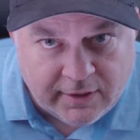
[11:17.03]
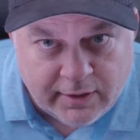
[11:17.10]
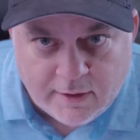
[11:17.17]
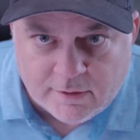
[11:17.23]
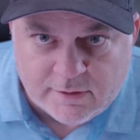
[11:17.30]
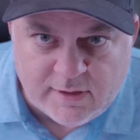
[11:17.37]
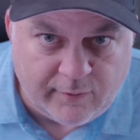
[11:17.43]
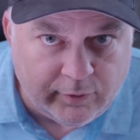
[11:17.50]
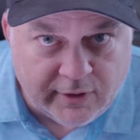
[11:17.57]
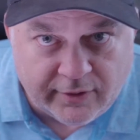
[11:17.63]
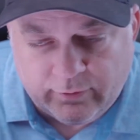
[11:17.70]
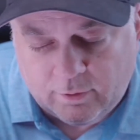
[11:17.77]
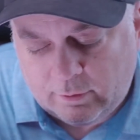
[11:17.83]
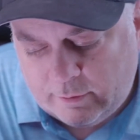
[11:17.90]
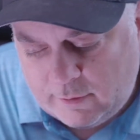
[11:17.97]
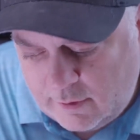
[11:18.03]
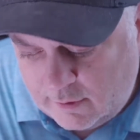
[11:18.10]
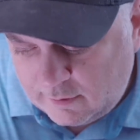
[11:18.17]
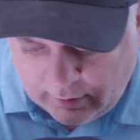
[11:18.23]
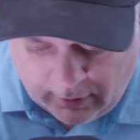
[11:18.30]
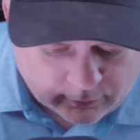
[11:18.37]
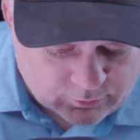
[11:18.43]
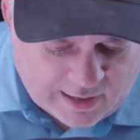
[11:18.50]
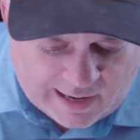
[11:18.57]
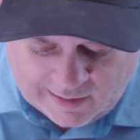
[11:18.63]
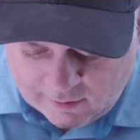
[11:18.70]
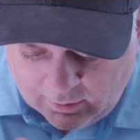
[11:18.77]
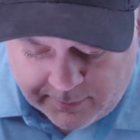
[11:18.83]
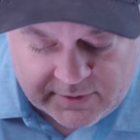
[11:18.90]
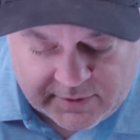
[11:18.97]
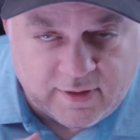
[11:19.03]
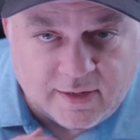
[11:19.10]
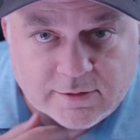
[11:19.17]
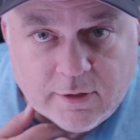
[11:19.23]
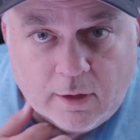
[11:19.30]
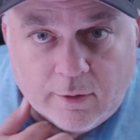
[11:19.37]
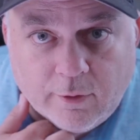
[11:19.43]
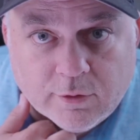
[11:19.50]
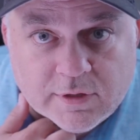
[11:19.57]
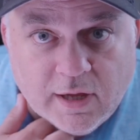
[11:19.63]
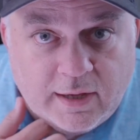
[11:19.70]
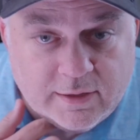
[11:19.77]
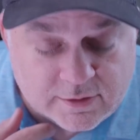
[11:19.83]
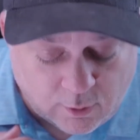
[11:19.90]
several different, you know, tie clips and things along those lines to